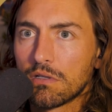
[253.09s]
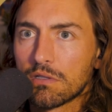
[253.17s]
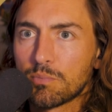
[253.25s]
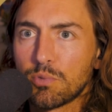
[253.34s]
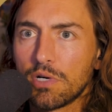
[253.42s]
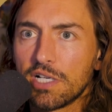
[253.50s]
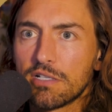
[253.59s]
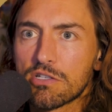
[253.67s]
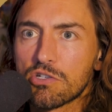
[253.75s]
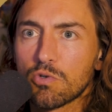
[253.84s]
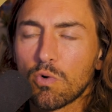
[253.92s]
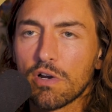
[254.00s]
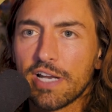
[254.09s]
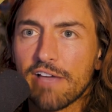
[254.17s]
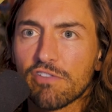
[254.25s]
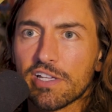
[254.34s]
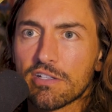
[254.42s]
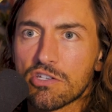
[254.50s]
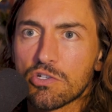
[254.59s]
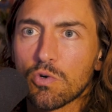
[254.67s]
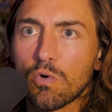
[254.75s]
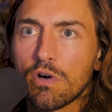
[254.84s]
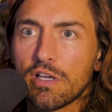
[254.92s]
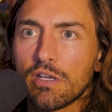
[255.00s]
it's pretty distorted, heavily
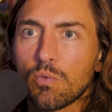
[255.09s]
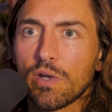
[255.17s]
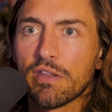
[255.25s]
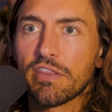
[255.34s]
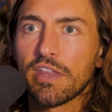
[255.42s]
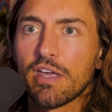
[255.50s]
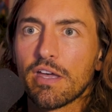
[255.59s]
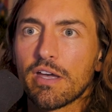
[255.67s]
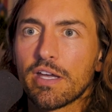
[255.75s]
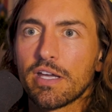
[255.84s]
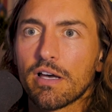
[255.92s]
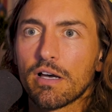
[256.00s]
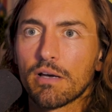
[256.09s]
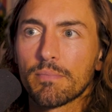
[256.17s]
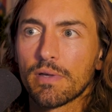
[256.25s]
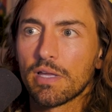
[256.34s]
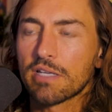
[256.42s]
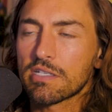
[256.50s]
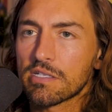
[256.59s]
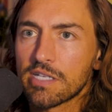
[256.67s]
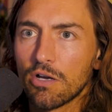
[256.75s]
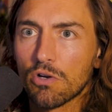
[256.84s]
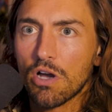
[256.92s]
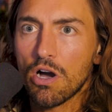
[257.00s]
distorted, with a
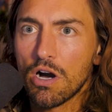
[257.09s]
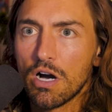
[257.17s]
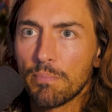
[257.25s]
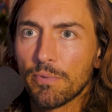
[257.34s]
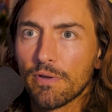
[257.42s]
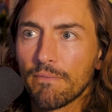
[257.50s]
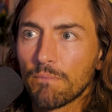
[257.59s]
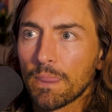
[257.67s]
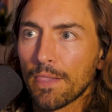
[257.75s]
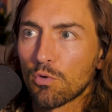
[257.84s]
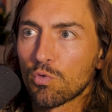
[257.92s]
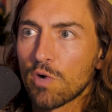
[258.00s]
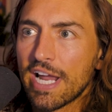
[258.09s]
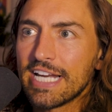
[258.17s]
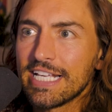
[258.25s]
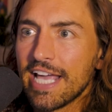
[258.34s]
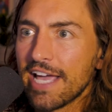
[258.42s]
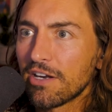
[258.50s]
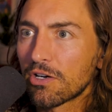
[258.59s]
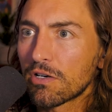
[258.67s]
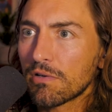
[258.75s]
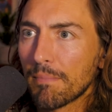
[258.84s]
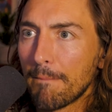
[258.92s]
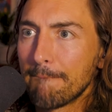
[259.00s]
SSL comp,
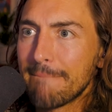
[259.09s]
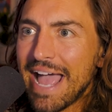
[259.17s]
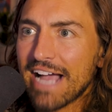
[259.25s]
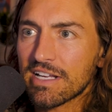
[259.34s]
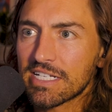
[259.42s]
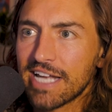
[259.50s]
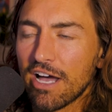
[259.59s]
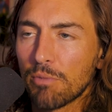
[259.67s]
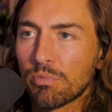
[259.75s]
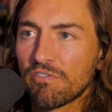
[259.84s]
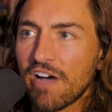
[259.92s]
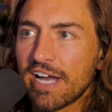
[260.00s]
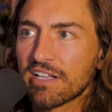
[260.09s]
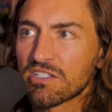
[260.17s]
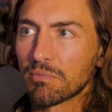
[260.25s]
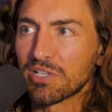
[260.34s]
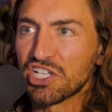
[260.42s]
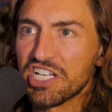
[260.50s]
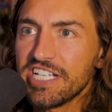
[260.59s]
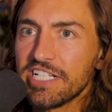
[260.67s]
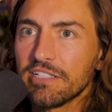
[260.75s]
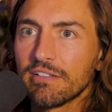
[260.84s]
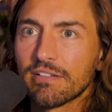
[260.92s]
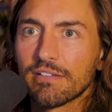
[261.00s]
radiator, maxed out, providing some
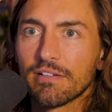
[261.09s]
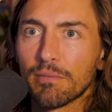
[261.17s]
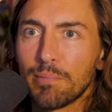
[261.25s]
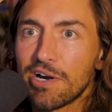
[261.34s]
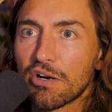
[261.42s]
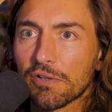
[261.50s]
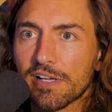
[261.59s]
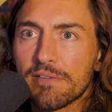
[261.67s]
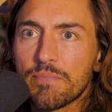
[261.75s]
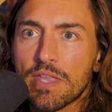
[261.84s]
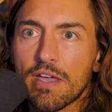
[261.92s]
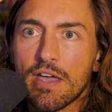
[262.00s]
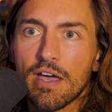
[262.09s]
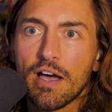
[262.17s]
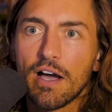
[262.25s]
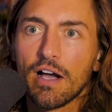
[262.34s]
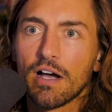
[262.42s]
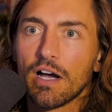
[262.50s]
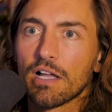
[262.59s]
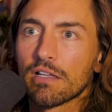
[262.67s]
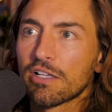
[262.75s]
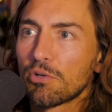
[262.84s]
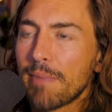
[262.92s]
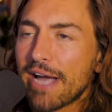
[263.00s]
heat, apparently. A
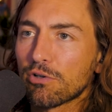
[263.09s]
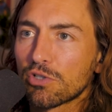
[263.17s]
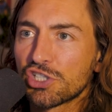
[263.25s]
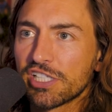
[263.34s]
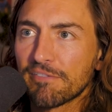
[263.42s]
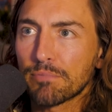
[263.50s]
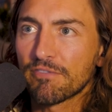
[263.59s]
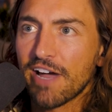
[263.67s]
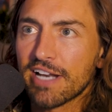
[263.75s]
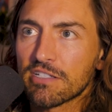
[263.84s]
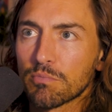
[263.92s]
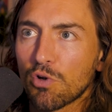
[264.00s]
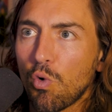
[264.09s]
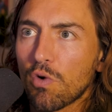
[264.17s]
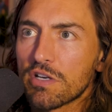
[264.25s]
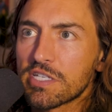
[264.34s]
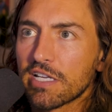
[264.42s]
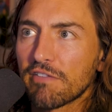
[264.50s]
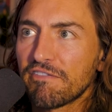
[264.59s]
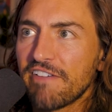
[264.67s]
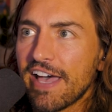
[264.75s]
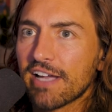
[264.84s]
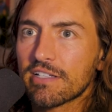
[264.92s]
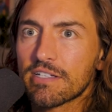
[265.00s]
little micro shift, providing some chorusing
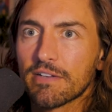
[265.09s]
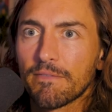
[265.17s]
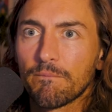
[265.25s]
effect,